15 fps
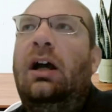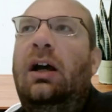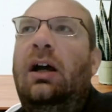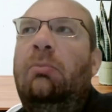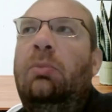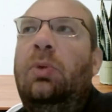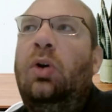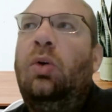
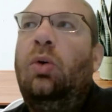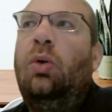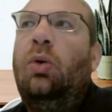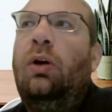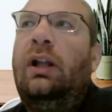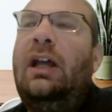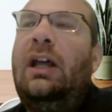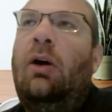
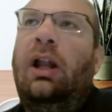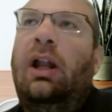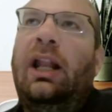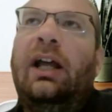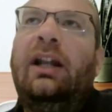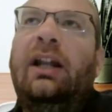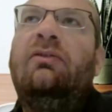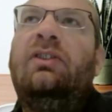Now, a
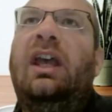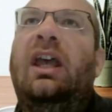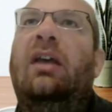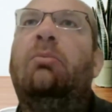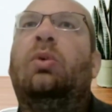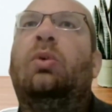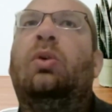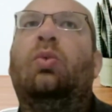lot of
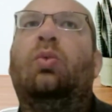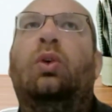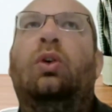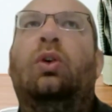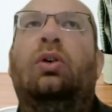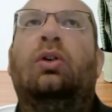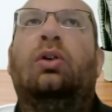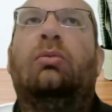them
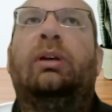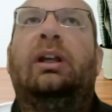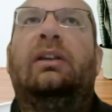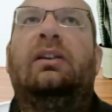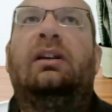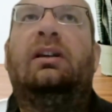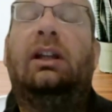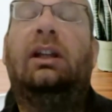were
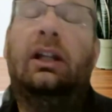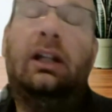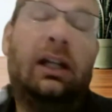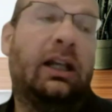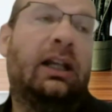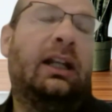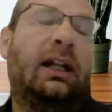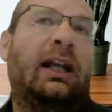basically, and
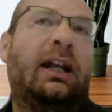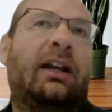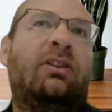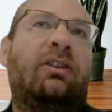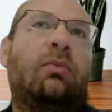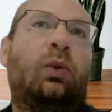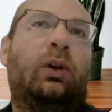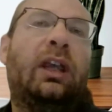a lot of
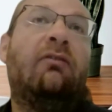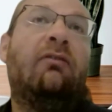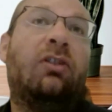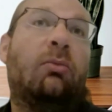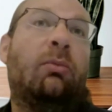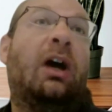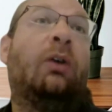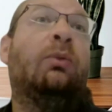them came
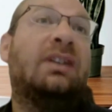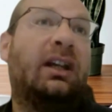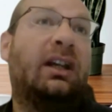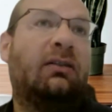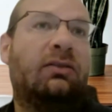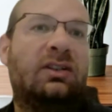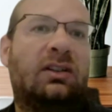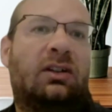from
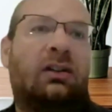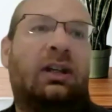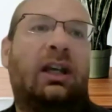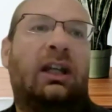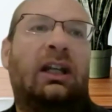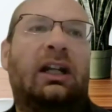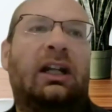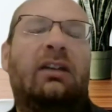outside of Syria,
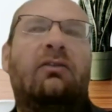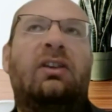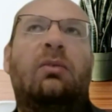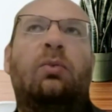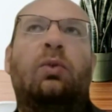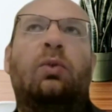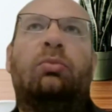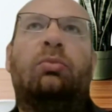and a lot of
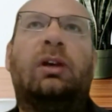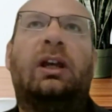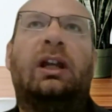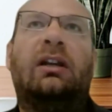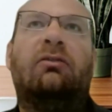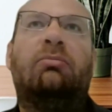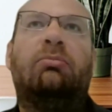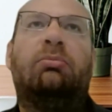them were
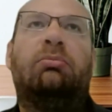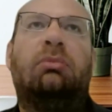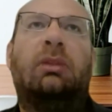kind